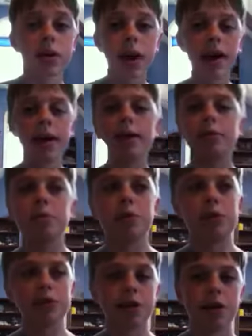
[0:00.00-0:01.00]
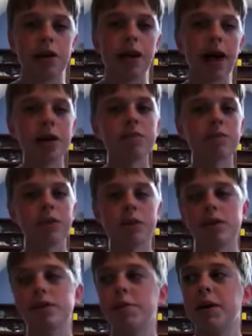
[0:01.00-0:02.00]
I had experience in action figure
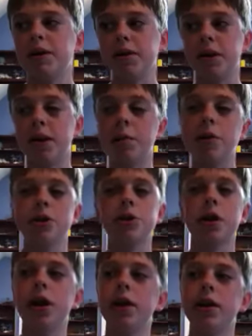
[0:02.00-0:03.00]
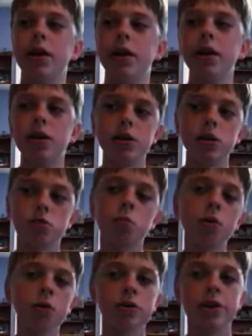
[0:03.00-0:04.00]
customizing, and I wanted to try it in
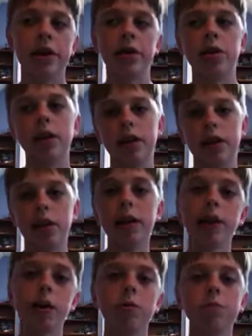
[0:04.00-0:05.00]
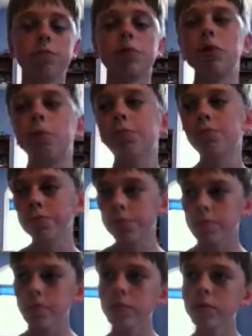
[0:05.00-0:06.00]
smaller scale in Lego. So
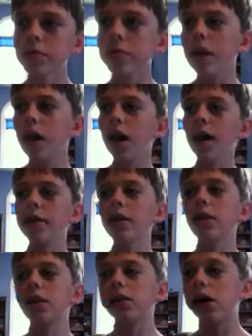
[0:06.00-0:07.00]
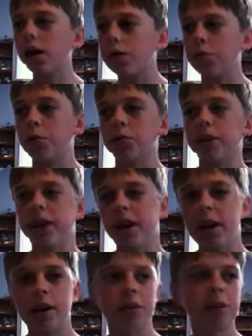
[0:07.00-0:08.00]
I did a lot of work with that. I
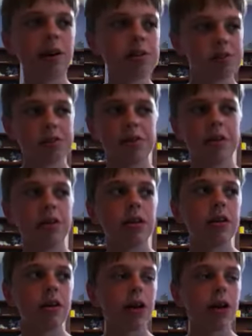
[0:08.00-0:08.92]
had tons and tons.